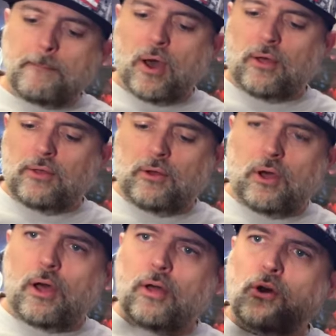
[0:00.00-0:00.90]
But
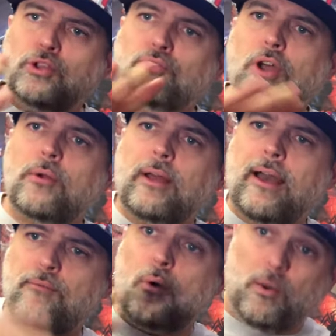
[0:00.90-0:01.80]
you don't
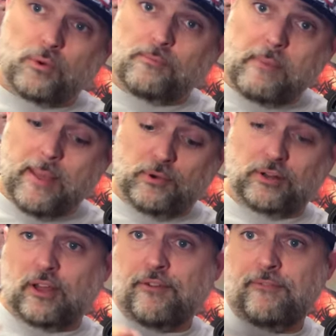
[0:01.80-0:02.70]
have what I would maybe
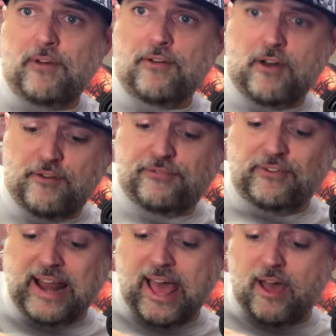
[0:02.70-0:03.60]
like, a
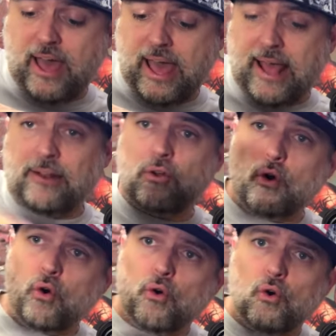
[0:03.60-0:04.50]
flatter hand
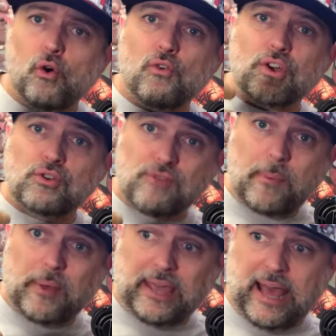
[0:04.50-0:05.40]
or a
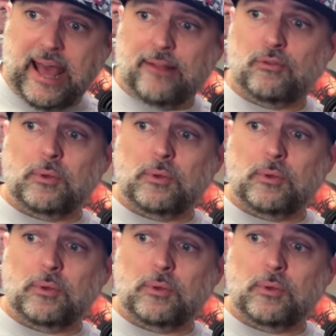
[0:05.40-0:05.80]
gripping hand.